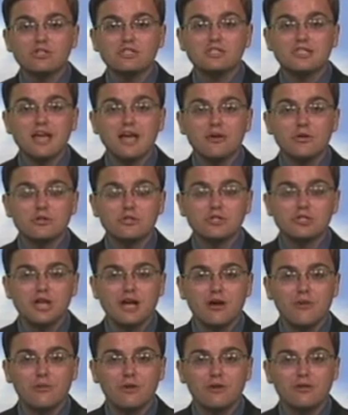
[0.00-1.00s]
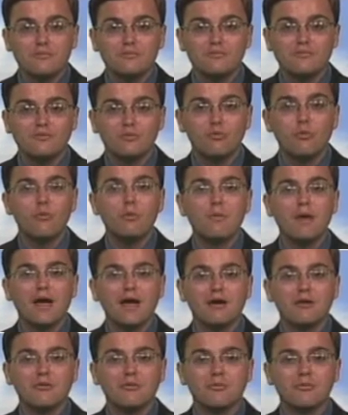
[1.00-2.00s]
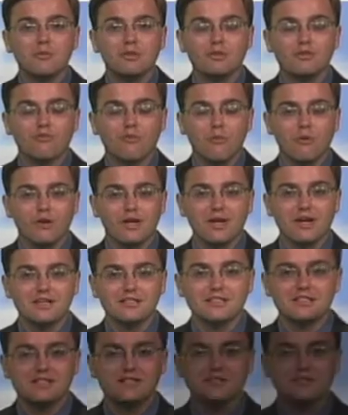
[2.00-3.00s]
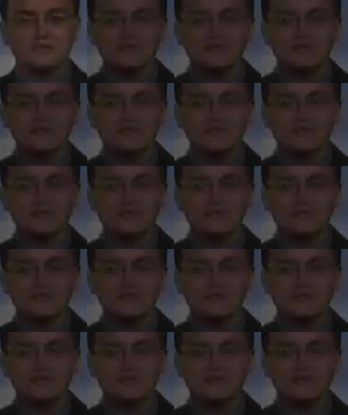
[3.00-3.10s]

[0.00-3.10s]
scattered shower. We'll be back with the forecast.